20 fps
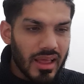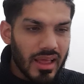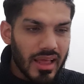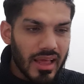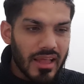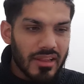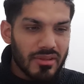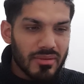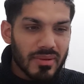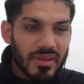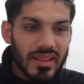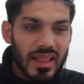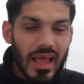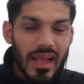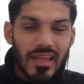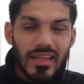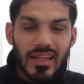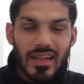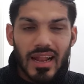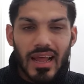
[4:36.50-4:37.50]
And to be honest, I
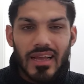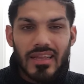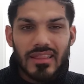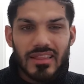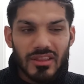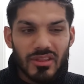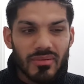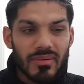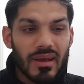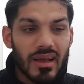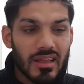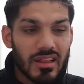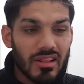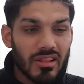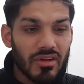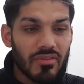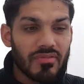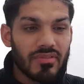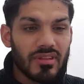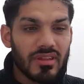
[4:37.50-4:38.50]
actually liked it. I actually
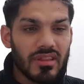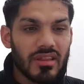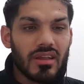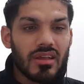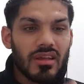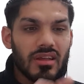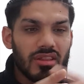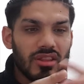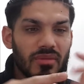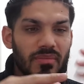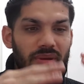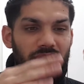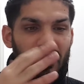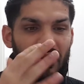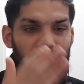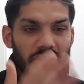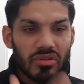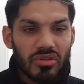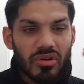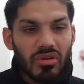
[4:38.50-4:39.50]
loved it. They bring
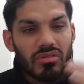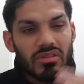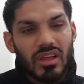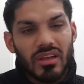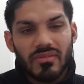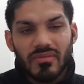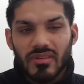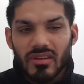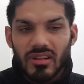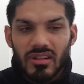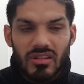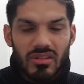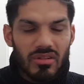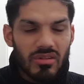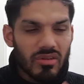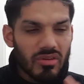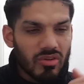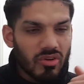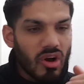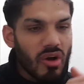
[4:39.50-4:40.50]
Dr. Octavius,
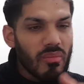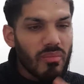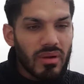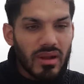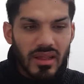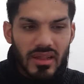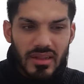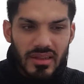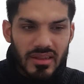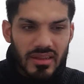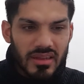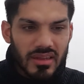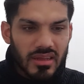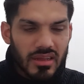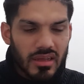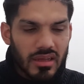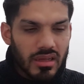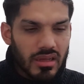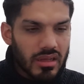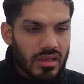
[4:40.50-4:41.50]
Goblin,
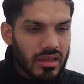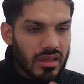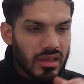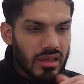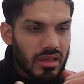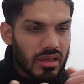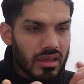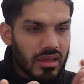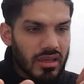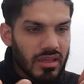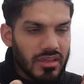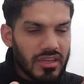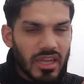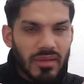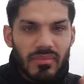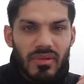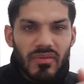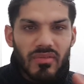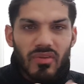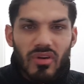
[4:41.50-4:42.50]

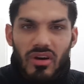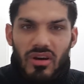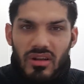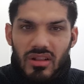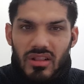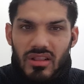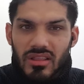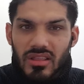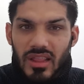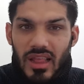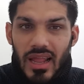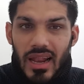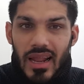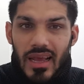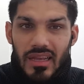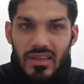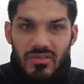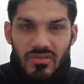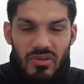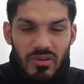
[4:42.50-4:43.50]
Jamie Foxx,
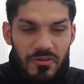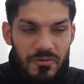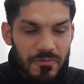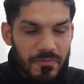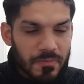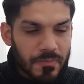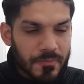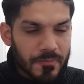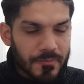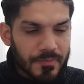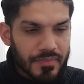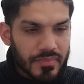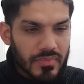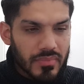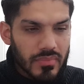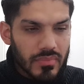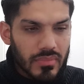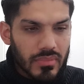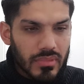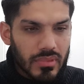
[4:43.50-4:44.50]
Electro,
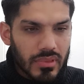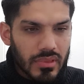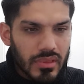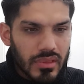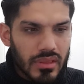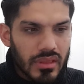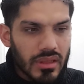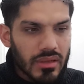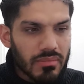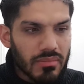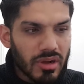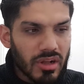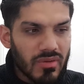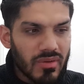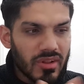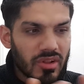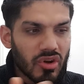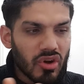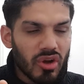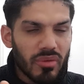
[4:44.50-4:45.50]
but
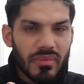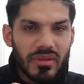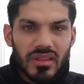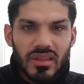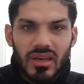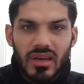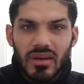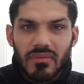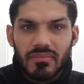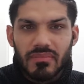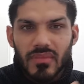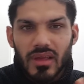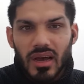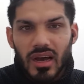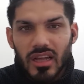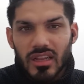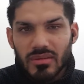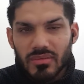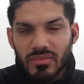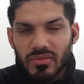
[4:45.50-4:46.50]
we saw him in the
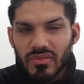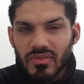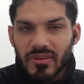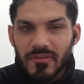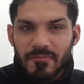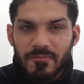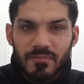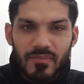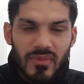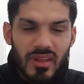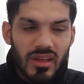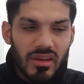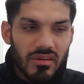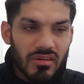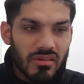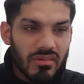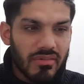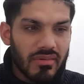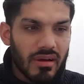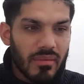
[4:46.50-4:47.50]
other movie
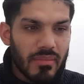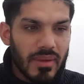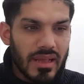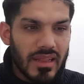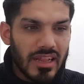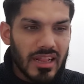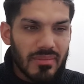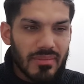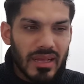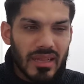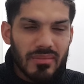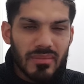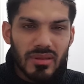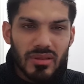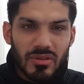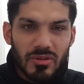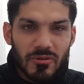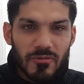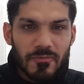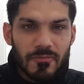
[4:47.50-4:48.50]
of Amazing Spider-Man
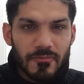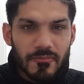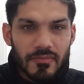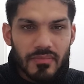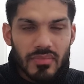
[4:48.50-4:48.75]
2